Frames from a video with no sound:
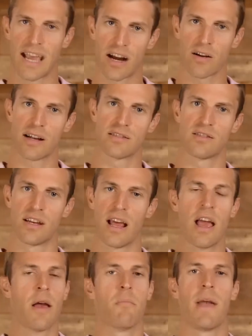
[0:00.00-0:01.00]
carrots and
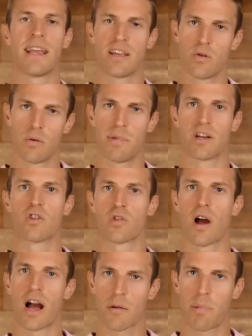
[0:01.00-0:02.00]
make into a big
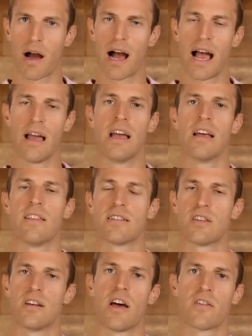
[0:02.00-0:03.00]
crock pot.
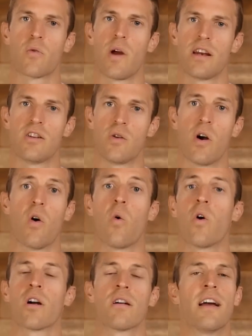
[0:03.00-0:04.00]
That's another way to do it.
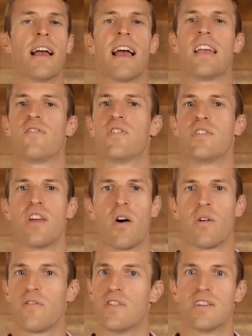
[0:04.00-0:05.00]
Or, hey, if you
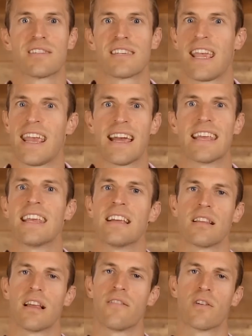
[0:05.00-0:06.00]
don't, if you just can't
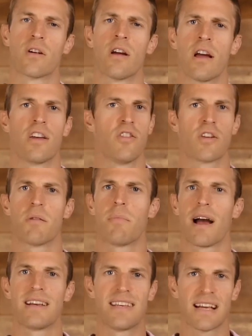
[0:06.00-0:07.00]
eat liver, you can
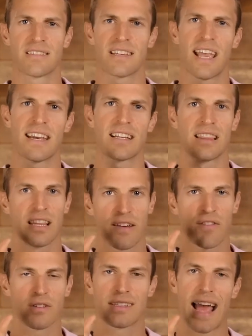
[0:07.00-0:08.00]
buy desiccated
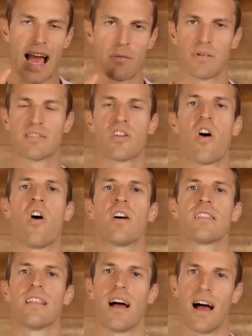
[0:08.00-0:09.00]
liver tablets
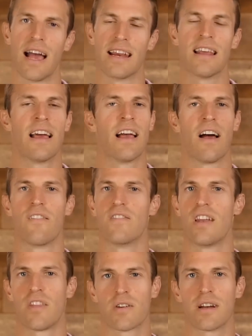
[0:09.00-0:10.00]
online.
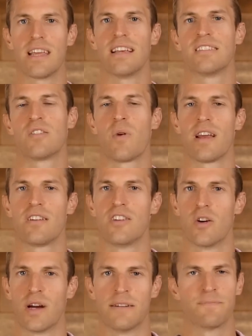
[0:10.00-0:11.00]
Another easy way to
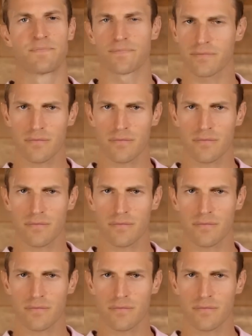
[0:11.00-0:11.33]
do it